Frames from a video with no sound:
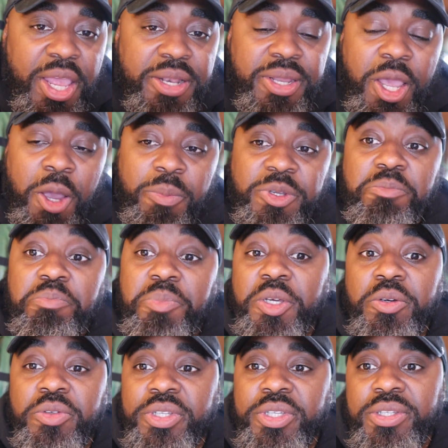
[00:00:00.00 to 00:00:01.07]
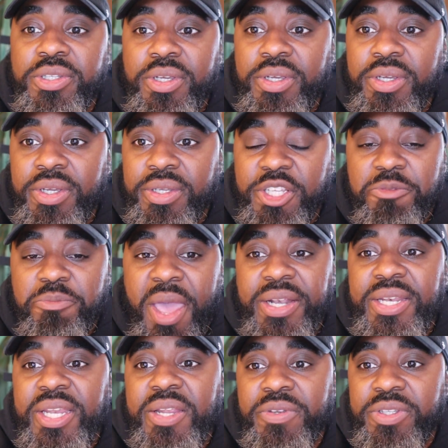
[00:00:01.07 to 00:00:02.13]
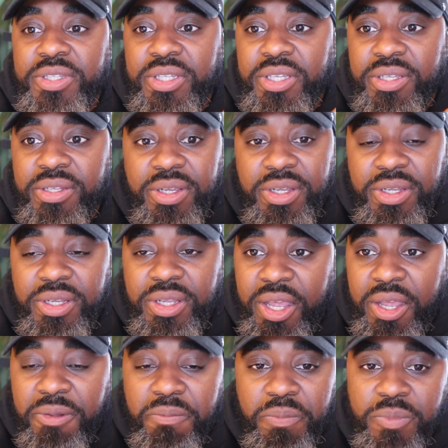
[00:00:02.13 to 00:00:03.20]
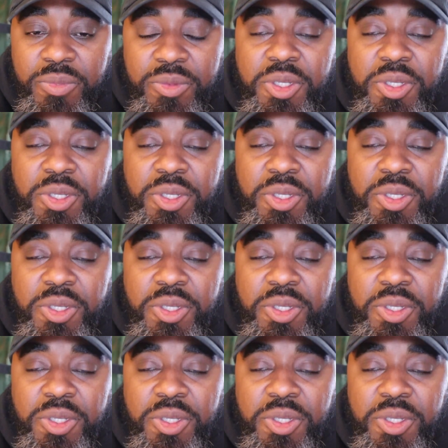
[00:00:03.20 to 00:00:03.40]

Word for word: and help us build this this magnificent um,